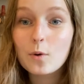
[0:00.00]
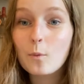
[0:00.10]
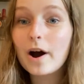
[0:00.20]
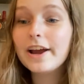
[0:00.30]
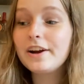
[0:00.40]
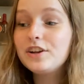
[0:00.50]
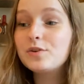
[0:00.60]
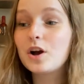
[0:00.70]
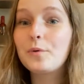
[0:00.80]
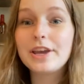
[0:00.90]
Why are
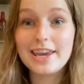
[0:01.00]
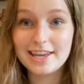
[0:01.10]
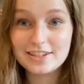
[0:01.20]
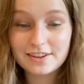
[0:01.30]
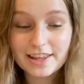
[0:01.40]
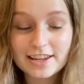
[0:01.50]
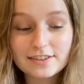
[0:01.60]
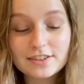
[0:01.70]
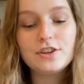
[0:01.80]
you going into this?